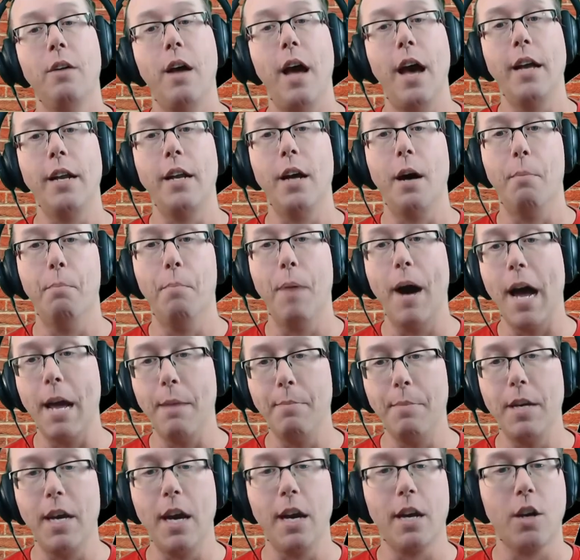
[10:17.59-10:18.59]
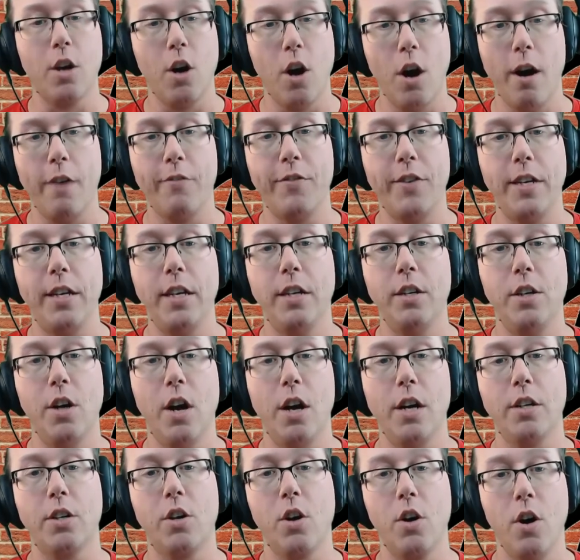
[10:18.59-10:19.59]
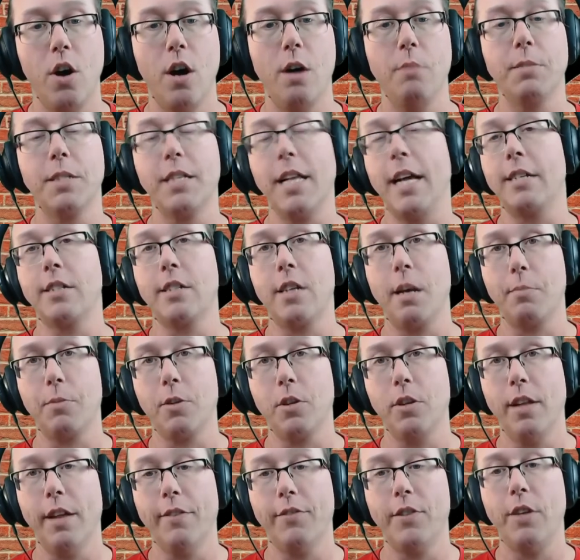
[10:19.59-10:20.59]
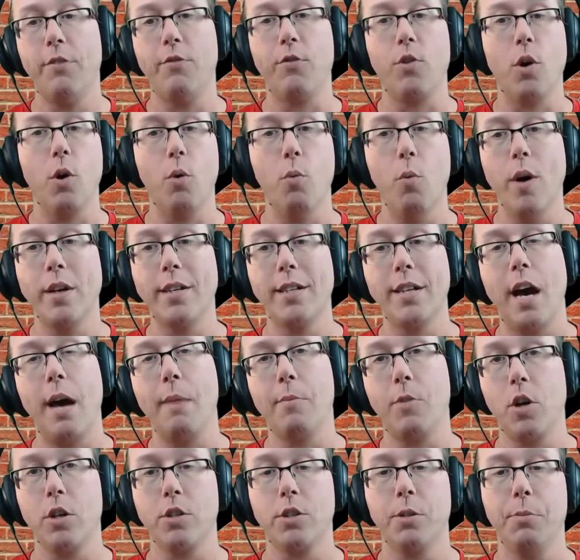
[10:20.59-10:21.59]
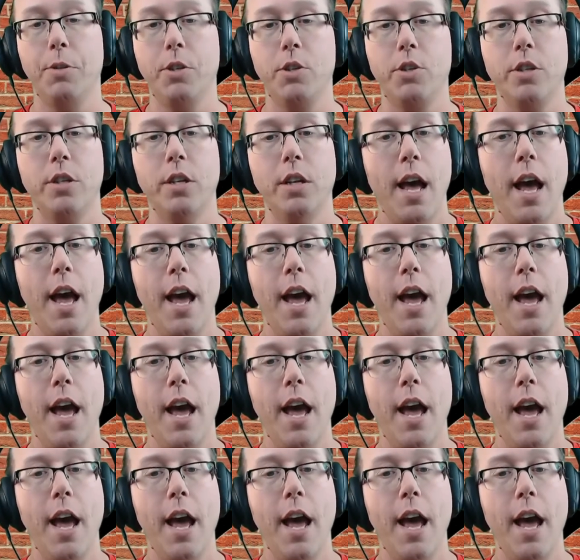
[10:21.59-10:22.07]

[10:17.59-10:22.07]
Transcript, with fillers: at uh, buymeacoffee.com slash skepticallefty for a one-time contribution.